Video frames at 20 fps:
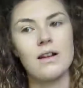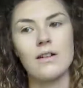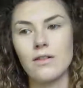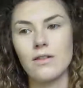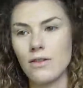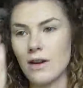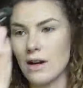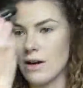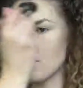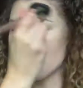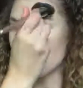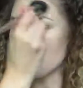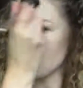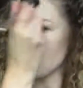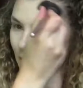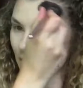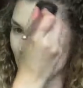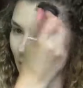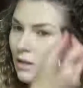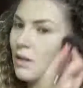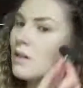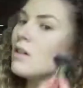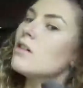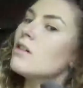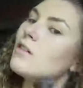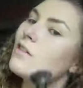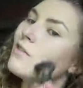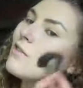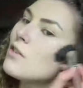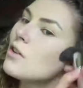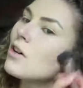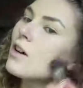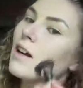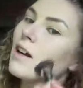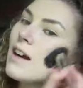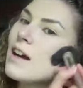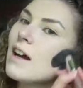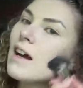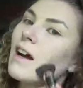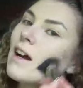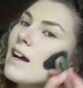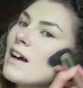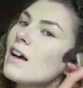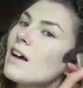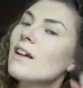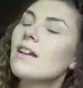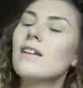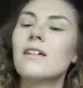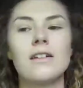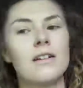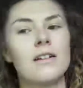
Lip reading: around forehead.